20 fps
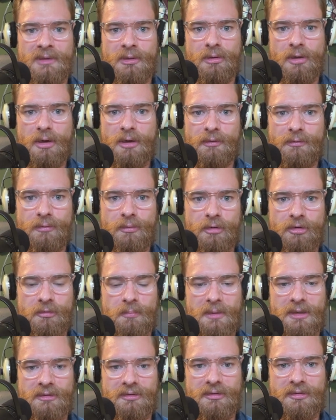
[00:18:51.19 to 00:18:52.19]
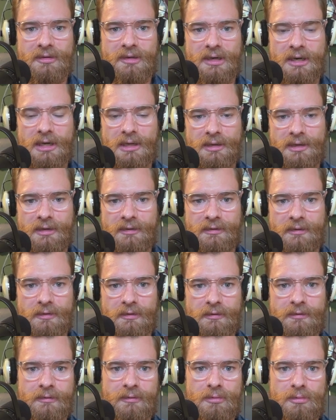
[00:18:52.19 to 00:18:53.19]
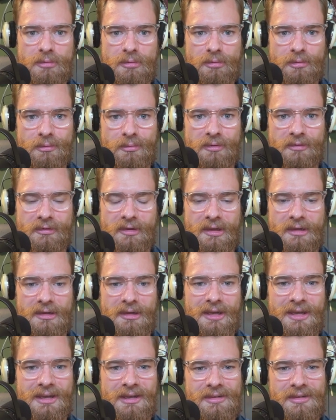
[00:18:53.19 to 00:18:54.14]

law enforcement colleagues at the school, who is a